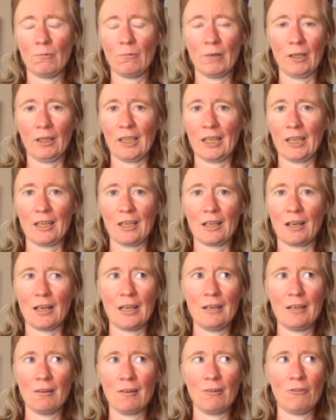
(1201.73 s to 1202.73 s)
really.
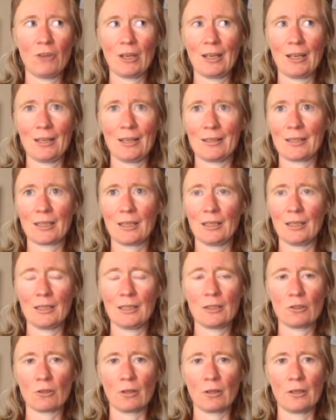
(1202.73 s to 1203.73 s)
I know they get
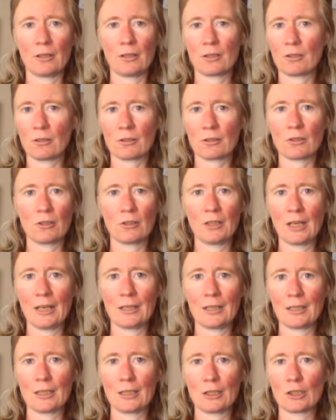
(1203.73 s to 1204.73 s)

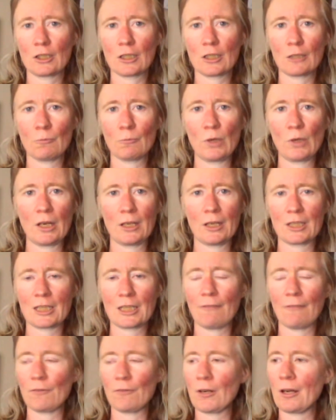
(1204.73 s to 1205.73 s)
indoctrinated into some weird
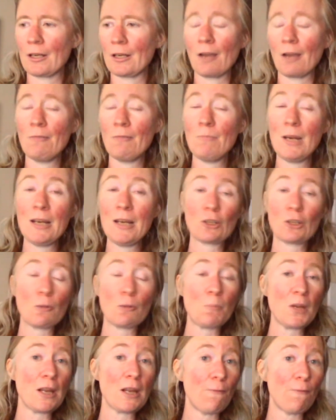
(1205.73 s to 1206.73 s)
stuff, and I don't mean
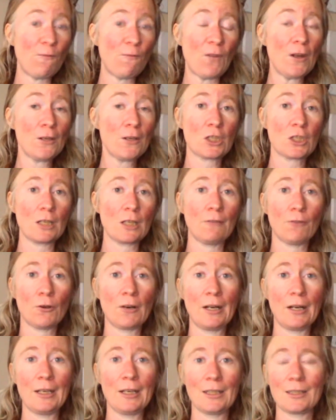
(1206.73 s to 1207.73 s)
to be offensive
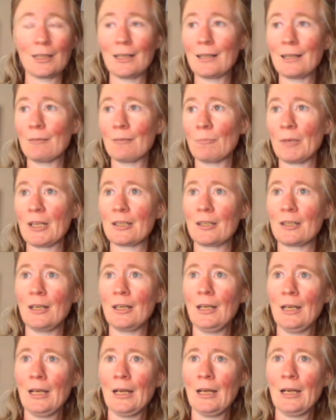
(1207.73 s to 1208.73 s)
or anything, but
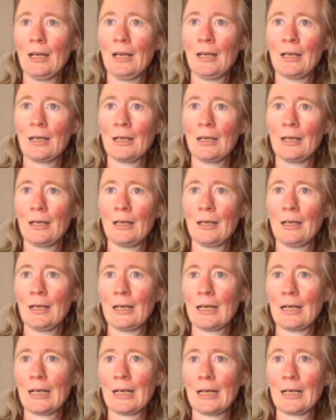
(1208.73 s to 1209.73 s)

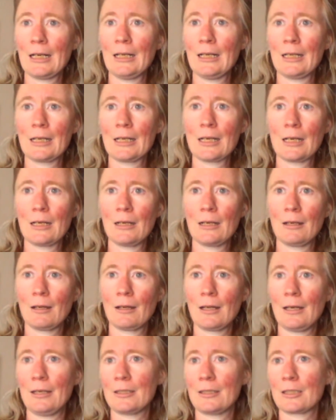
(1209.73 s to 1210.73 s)

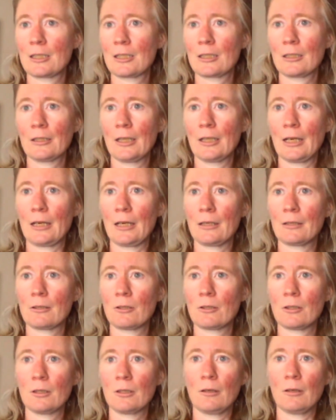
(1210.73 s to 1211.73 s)
yeah, it's like,
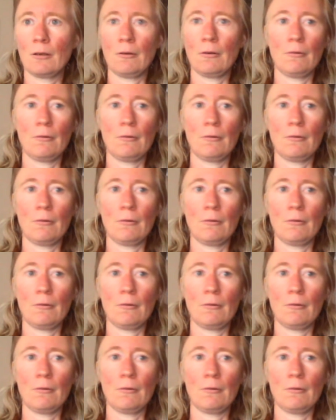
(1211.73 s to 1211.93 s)
you